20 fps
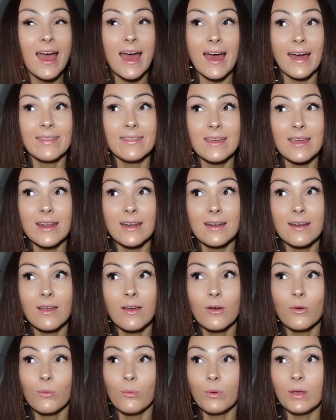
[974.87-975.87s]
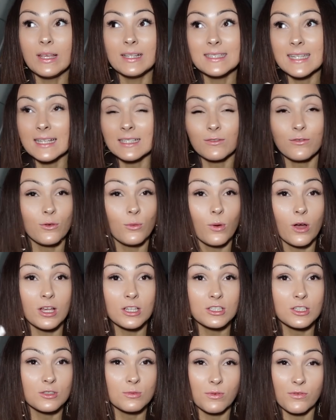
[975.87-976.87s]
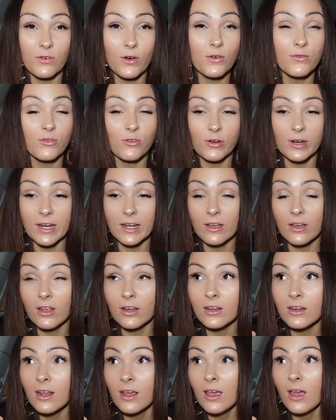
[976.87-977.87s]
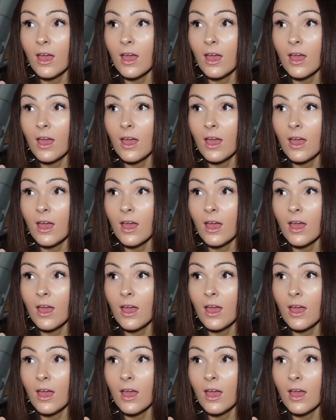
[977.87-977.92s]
and then we tend to feel worse because we've overeaten.